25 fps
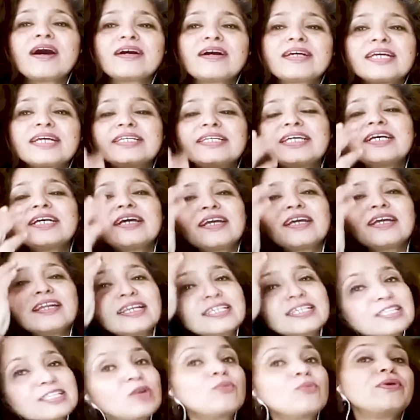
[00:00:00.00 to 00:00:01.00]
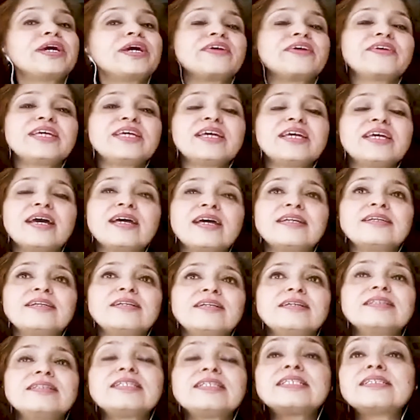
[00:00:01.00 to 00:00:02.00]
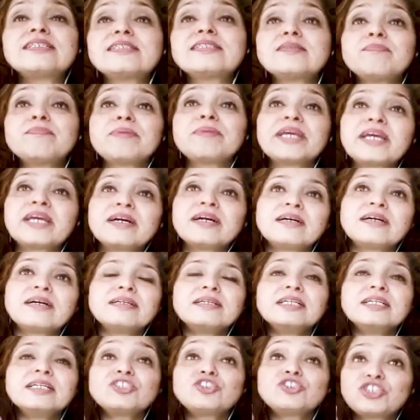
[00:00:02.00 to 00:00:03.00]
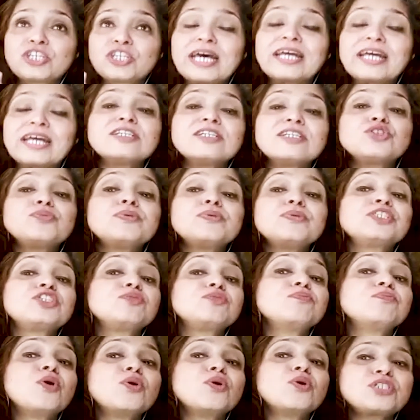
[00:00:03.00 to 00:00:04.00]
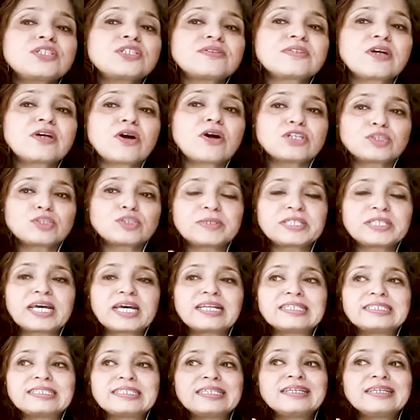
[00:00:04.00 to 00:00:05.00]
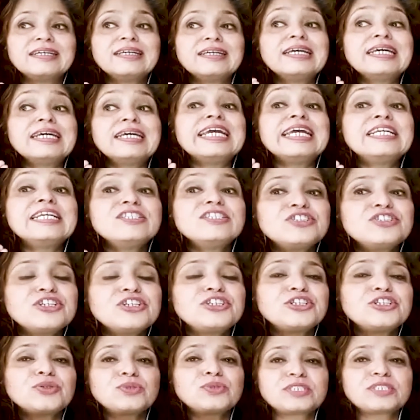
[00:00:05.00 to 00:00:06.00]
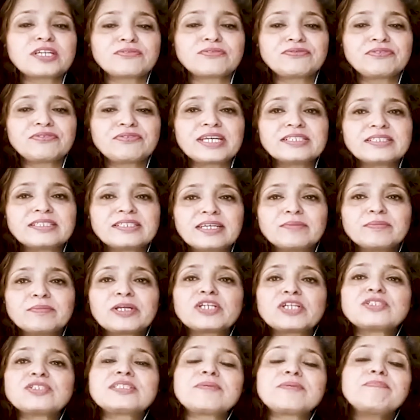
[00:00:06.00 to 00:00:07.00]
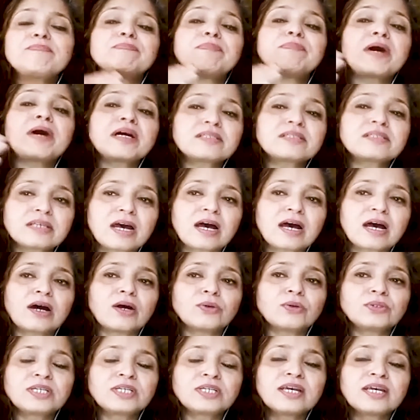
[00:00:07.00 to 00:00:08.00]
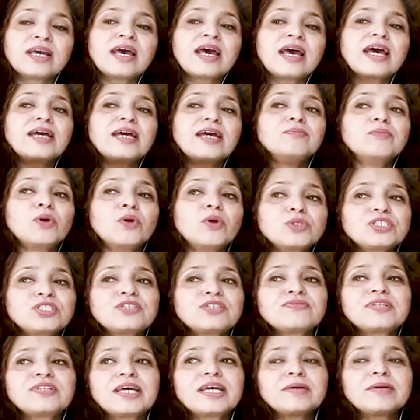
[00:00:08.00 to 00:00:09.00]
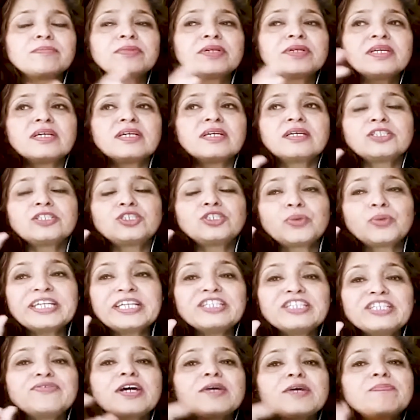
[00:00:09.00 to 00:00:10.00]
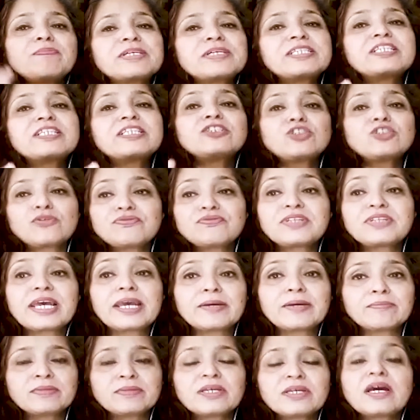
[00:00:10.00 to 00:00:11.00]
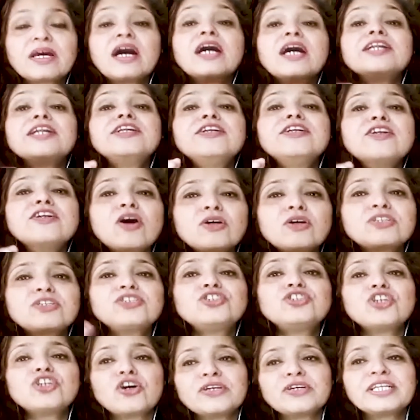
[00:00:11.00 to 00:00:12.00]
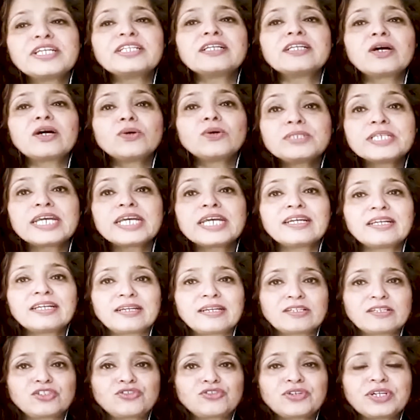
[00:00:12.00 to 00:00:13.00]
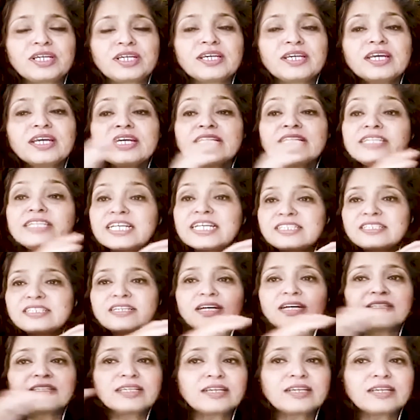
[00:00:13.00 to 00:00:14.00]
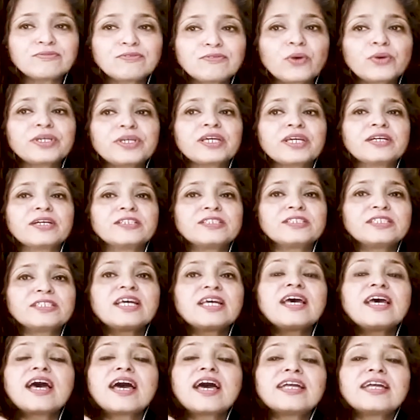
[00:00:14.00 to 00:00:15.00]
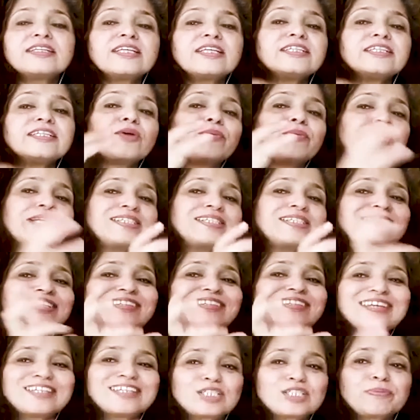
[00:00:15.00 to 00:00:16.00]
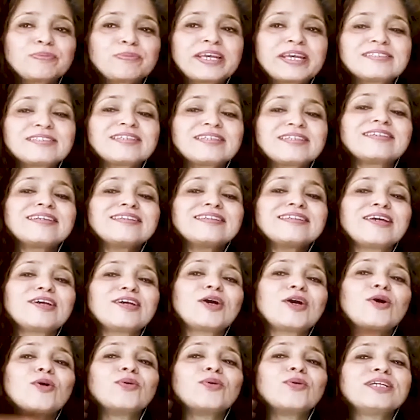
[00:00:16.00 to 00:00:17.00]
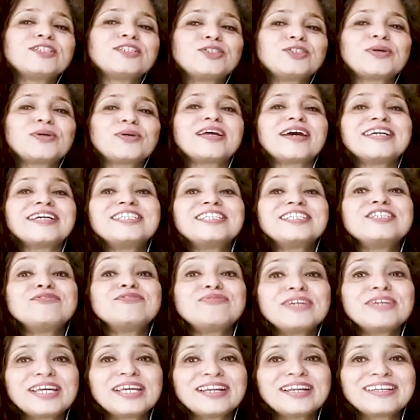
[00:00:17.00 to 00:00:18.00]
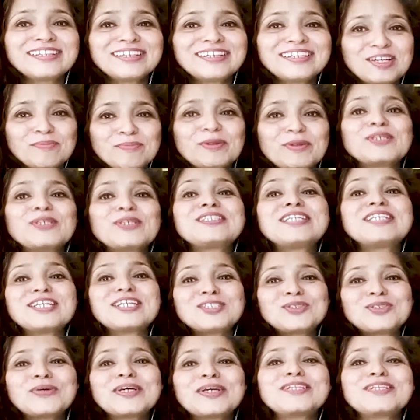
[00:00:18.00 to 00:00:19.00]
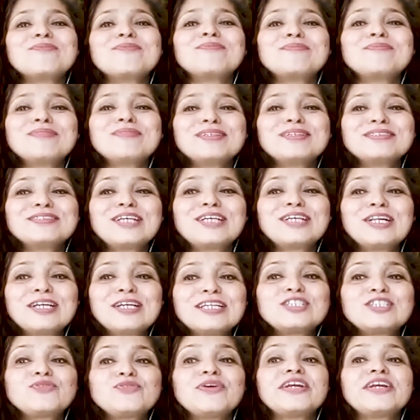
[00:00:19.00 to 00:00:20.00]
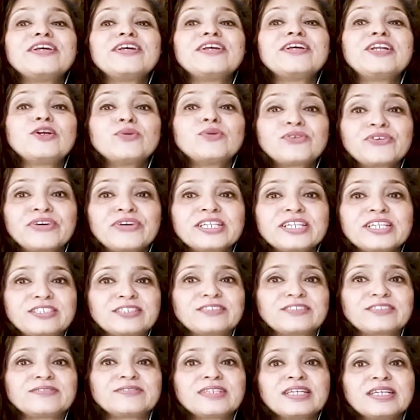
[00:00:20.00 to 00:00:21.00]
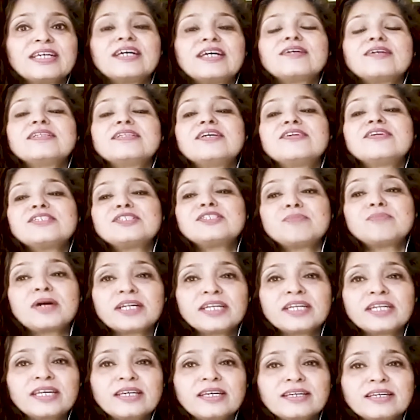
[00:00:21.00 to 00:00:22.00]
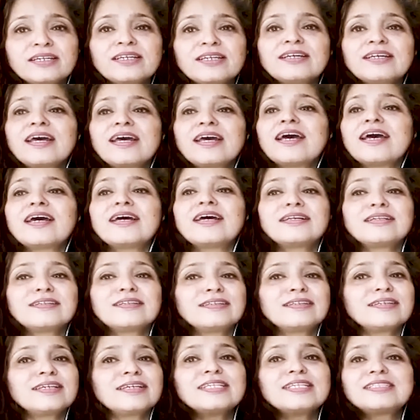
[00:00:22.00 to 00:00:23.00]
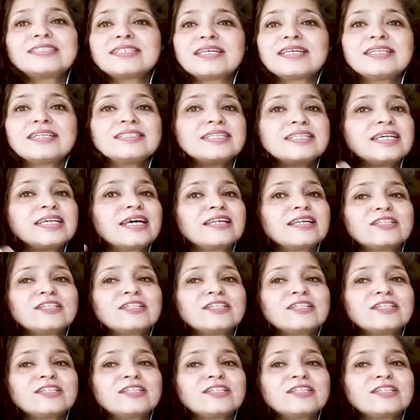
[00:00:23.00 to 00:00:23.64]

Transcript: getting a little wary, and this is a bigger challenge which most of the hospitality institutes are facing, because they pass out, and most of them, 25% of them, are not joining the hotel industry. They study 4 years, and then they're wasting that space, and then they go into an IT field, because that's where it's very lucrative. There is money, and it's easy, and